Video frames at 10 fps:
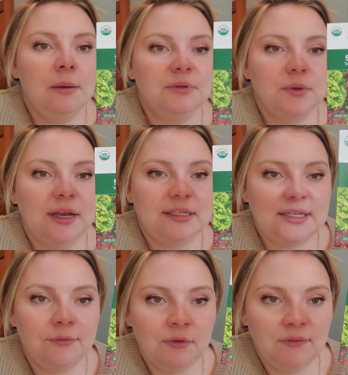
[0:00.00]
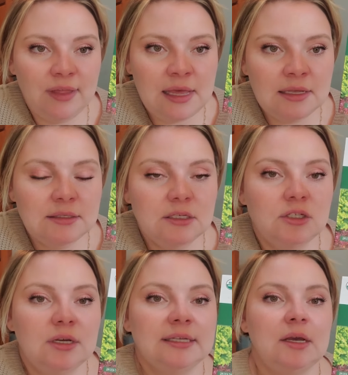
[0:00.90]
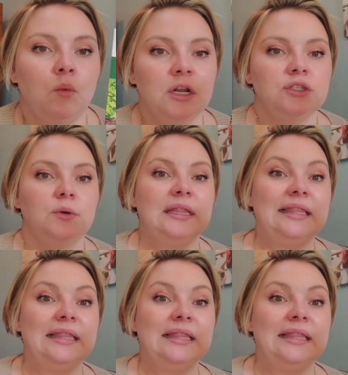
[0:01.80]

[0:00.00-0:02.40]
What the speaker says: So I got several of these because I want to do at